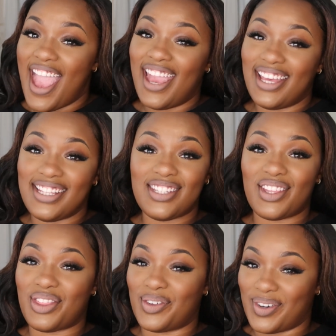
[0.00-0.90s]

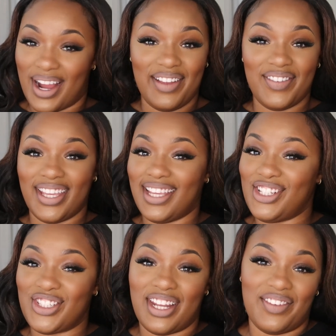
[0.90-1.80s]
and thriving
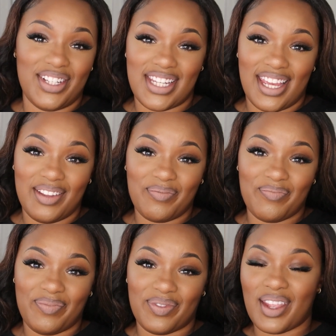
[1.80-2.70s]
each and every day.
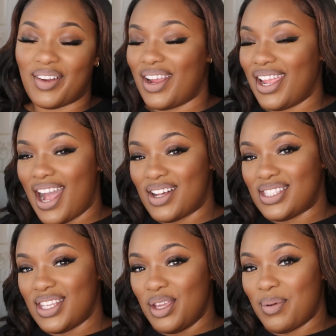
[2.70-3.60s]
All right, I'll
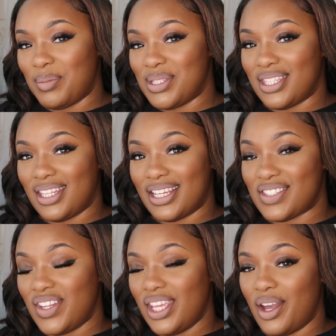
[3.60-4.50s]
see you babies in the
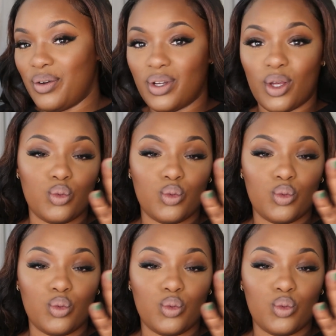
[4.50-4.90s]
next video.